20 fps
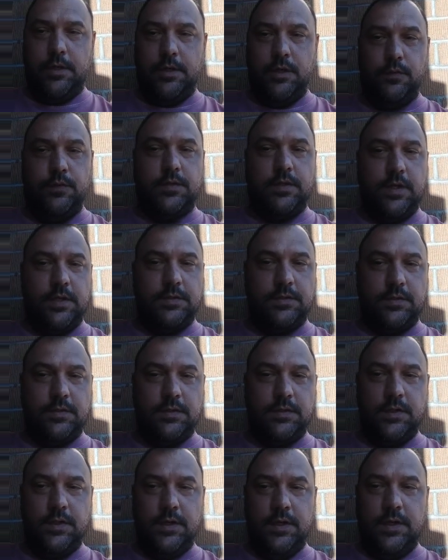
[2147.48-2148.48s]
use
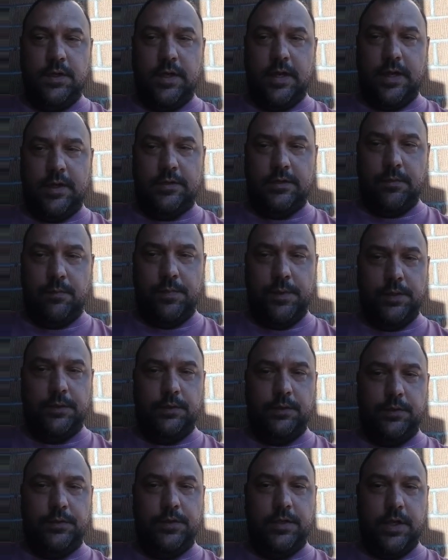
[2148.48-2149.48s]
this to
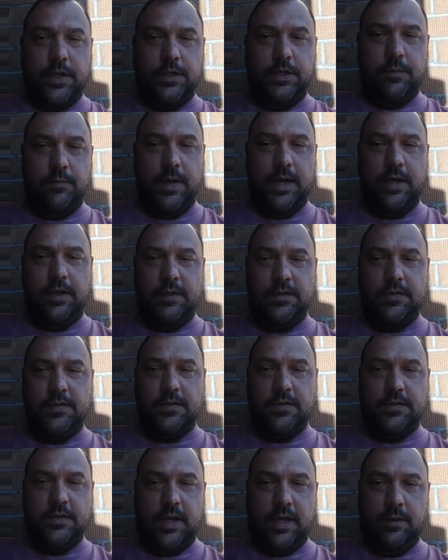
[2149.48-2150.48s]
build a humane and
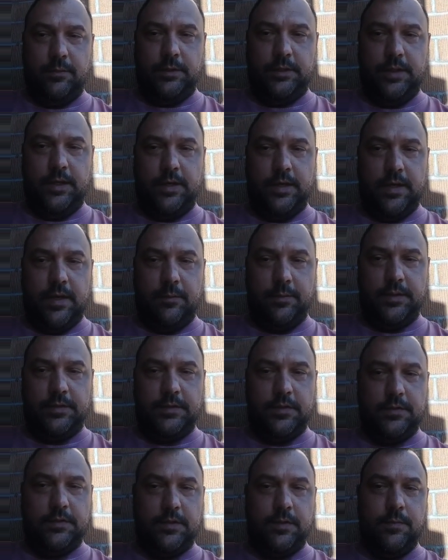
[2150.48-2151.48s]
sustainable economic
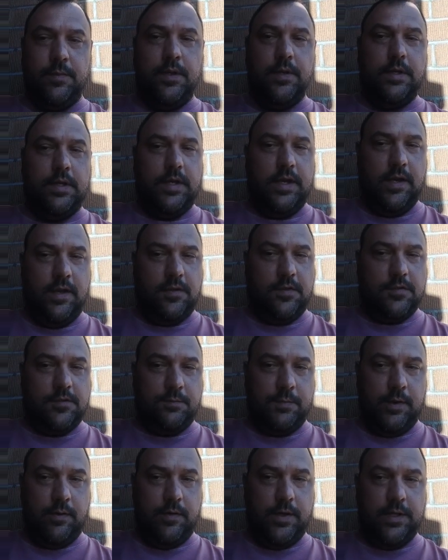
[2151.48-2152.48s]
system in the
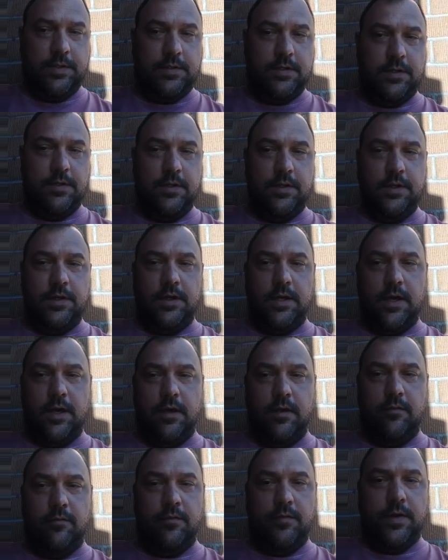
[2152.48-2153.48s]
spirit
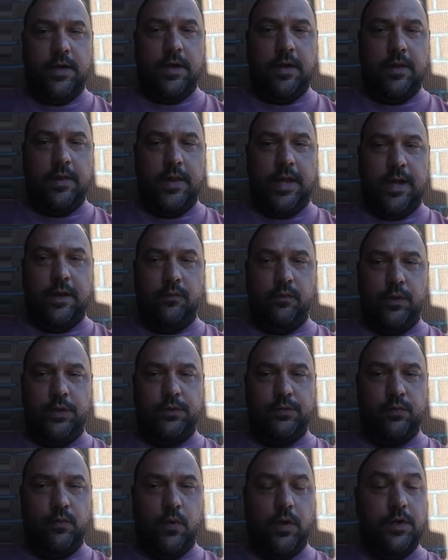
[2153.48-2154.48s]
of that
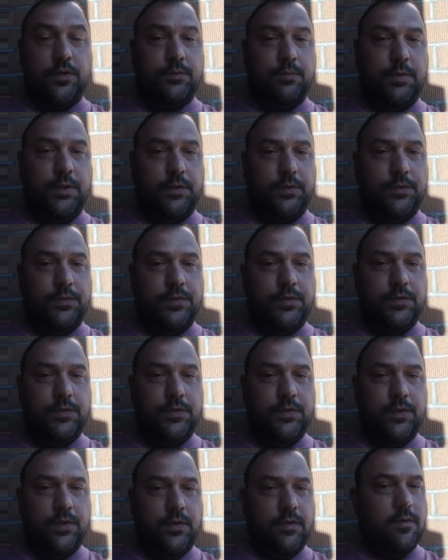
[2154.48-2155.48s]
which was built
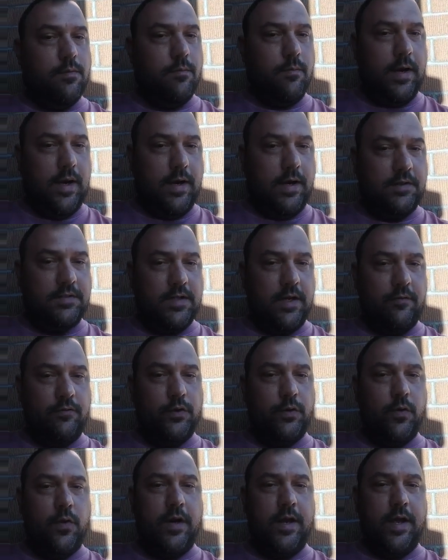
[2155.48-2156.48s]
by
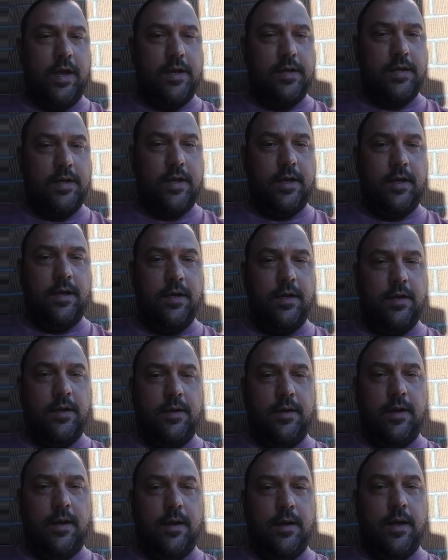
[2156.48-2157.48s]
Salvador Allende
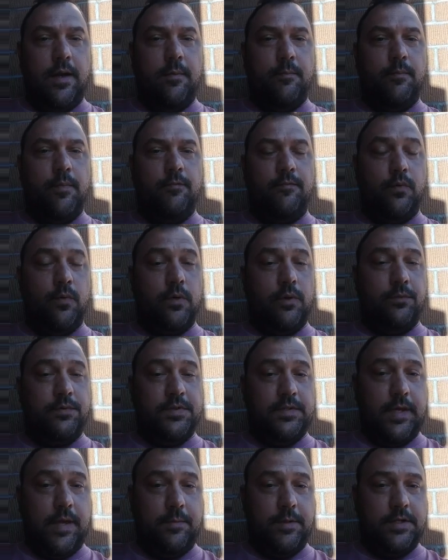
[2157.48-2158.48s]
before it
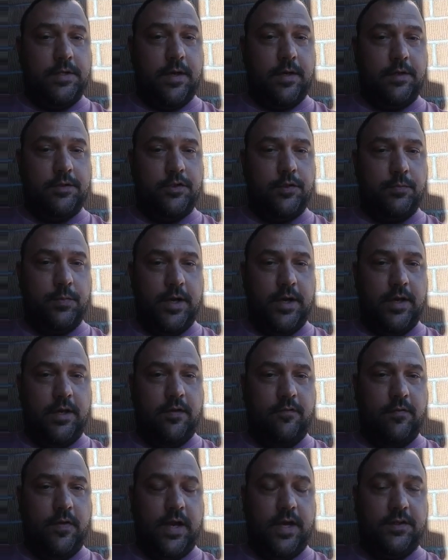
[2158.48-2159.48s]
was sabotaged by
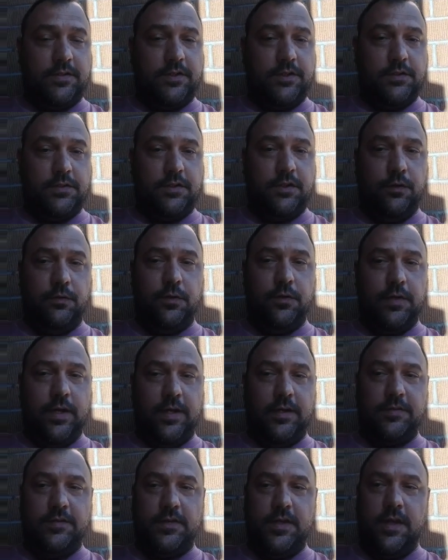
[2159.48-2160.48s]
the fascist
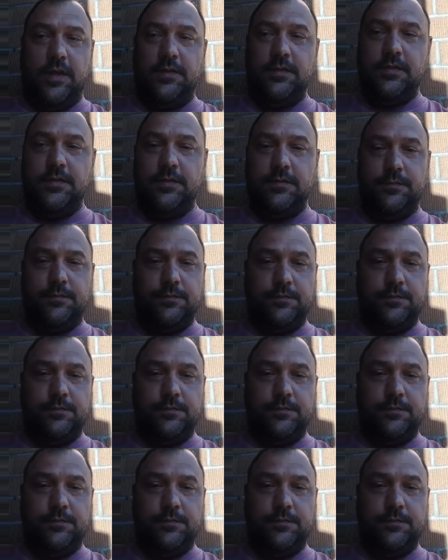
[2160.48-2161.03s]
United States.